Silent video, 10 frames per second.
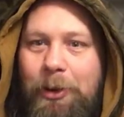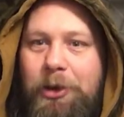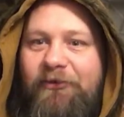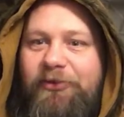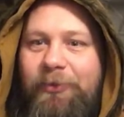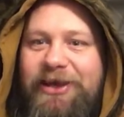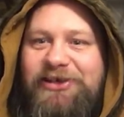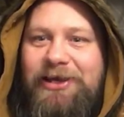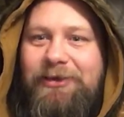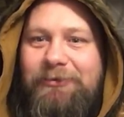how comfortable he is
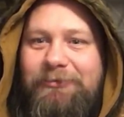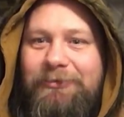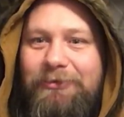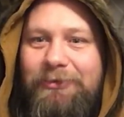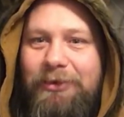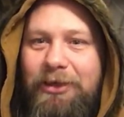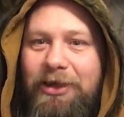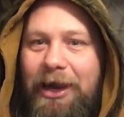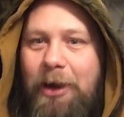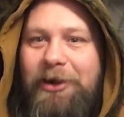now?
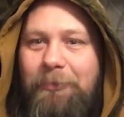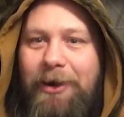I don't get a